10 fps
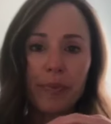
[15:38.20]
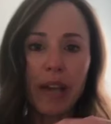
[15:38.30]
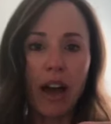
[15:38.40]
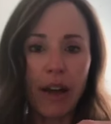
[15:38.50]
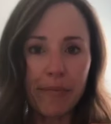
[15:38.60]

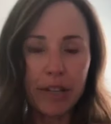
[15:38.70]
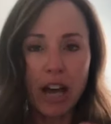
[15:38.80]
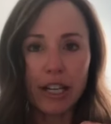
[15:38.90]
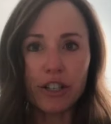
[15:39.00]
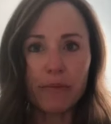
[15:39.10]
Okay,
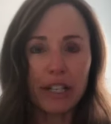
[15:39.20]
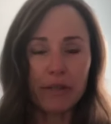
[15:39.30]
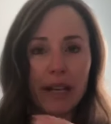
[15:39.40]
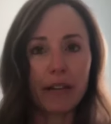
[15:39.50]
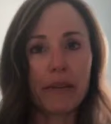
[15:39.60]
talking too much,
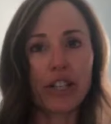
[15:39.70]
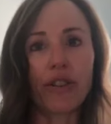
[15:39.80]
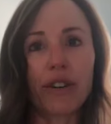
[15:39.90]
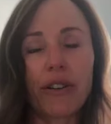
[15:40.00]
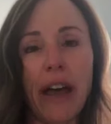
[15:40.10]
making me choke.
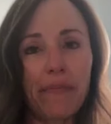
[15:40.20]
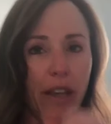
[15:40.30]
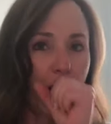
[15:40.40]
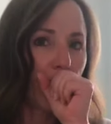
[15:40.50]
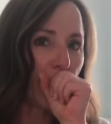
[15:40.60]
Okay,
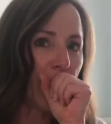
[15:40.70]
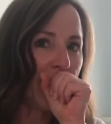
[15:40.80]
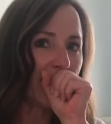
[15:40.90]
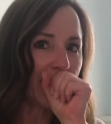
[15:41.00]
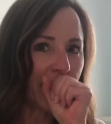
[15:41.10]

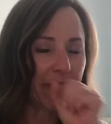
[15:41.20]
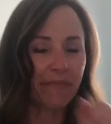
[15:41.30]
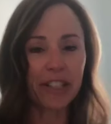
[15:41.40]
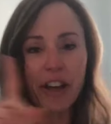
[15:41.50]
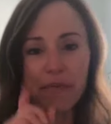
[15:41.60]

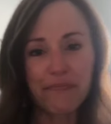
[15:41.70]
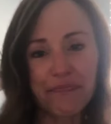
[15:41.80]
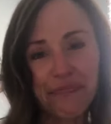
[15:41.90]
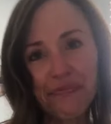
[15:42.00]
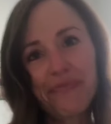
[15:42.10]
so
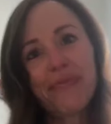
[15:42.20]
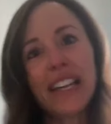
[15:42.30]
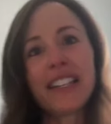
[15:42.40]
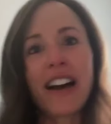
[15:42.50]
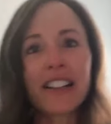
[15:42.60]

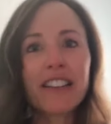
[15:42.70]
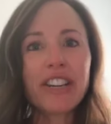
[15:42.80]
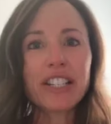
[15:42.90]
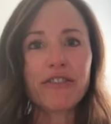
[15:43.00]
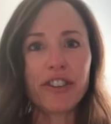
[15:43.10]
Young Living
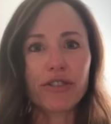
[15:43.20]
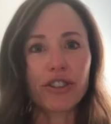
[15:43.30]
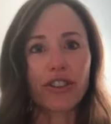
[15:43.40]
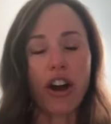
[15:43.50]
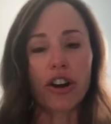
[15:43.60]

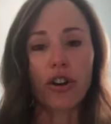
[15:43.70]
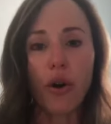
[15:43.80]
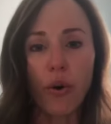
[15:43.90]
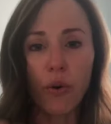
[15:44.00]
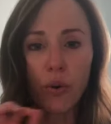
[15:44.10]
diffusers are
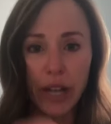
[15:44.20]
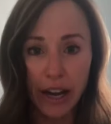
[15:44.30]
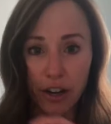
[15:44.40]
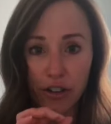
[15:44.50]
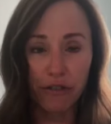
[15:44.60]
cold
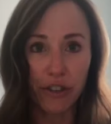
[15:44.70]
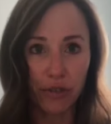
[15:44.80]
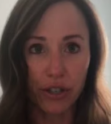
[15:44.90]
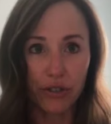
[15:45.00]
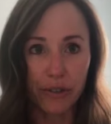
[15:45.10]
air
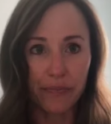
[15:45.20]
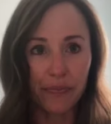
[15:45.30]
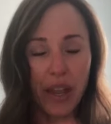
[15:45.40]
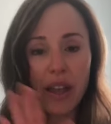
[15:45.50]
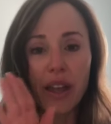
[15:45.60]
diffusers.
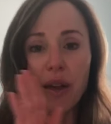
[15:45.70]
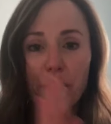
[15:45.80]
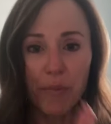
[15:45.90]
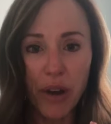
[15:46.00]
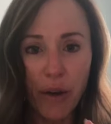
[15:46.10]

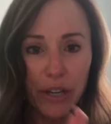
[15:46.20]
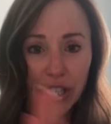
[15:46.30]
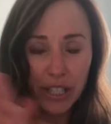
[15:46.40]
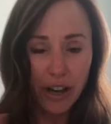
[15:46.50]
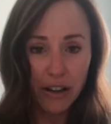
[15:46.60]
Remember how we
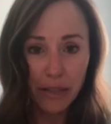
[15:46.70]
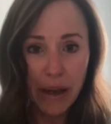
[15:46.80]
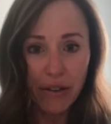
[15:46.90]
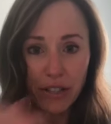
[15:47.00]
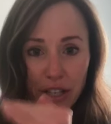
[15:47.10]
just talked
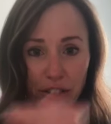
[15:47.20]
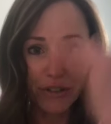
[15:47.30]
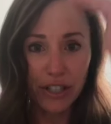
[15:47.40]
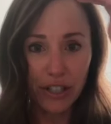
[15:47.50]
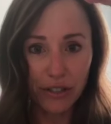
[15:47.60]
about 10
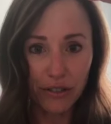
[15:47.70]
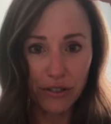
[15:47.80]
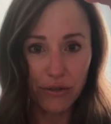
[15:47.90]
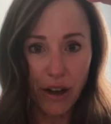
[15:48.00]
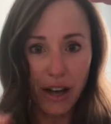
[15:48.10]
degrees
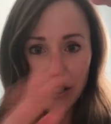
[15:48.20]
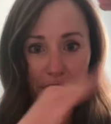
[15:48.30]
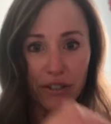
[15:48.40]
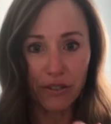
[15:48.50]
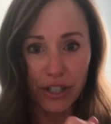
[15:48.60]
too hot, 10
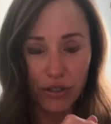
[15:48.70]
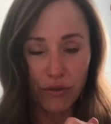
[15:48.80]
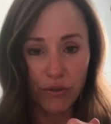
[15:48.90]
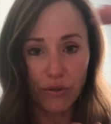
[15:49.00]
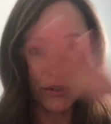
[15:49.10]
degrees too
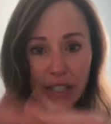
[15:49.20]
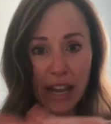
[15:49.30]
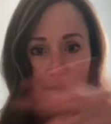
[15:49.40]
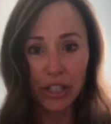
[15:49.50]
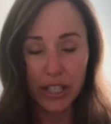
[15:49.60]
cold
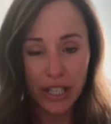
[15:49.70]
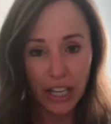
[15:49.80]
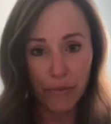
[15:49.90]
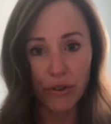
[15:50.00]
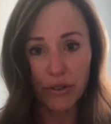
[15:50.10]
damages the
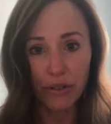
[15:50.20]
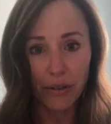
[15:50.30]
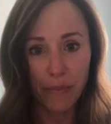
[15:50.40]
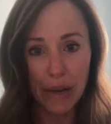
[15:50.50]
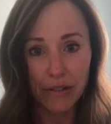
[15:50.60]
chemical
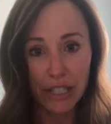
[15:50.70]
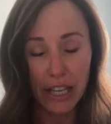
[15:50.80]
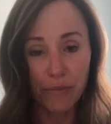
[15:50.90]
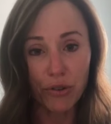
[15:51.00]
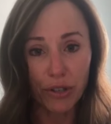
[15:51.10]
compounds, the
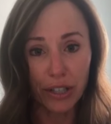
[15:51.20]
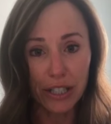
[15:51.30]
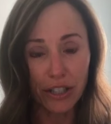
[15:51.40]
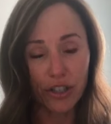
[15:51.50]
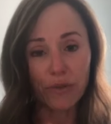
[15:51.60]
chemical
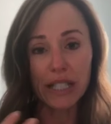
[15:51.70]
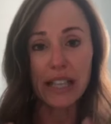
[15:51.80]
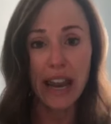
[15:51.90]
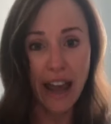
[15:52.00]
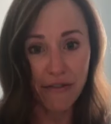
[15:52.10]
constituents that
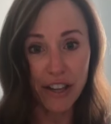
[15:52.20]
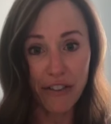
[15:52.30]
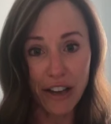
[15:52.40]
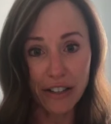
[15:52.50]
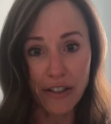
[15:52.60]
have the
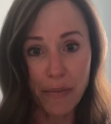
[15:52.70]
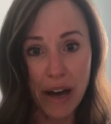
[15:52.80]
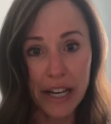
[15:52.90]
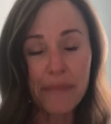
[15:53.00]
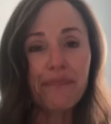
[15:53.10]
effect on the
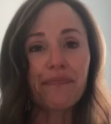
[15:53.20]
body?